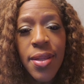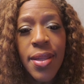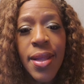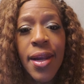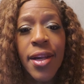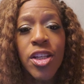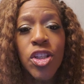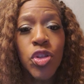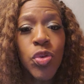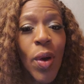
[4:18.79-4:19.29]

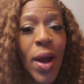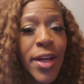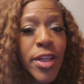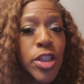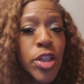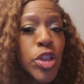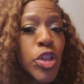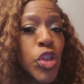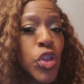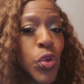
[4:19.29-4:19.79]
that is
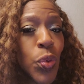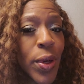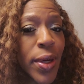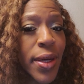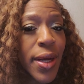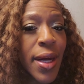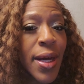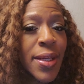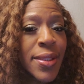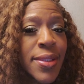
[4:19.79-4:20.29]
trying to
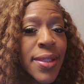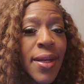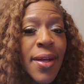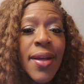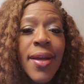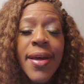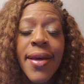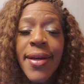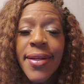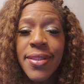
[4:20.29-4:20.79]
trick
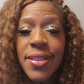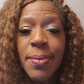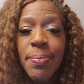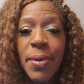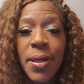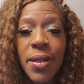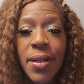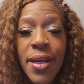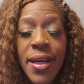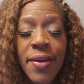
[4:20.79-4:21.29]
us into
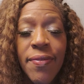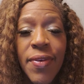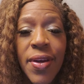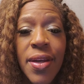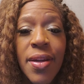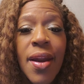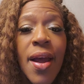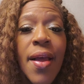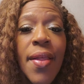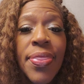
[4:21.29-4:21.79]

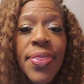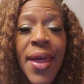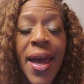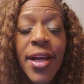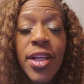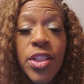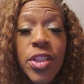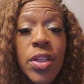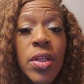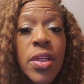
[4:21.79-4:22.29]
believing
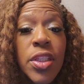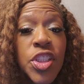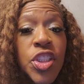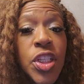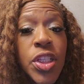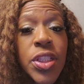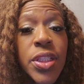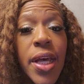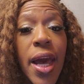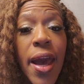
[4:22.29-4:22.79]
that
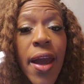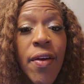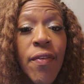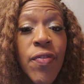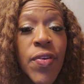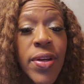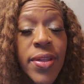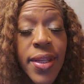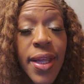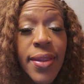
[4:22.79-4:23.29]
she's
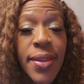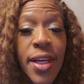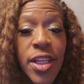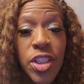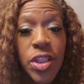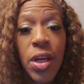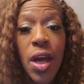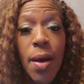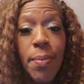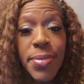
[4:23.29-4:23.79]
everything
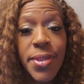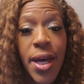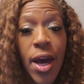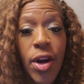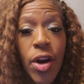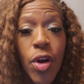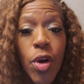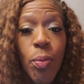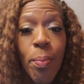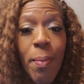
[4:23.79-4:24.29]
that comes
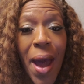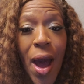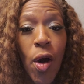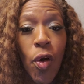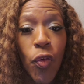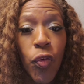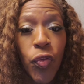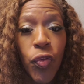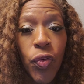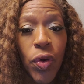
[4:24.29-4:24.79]
out of her
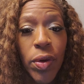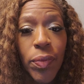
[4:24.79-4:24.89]
mouth.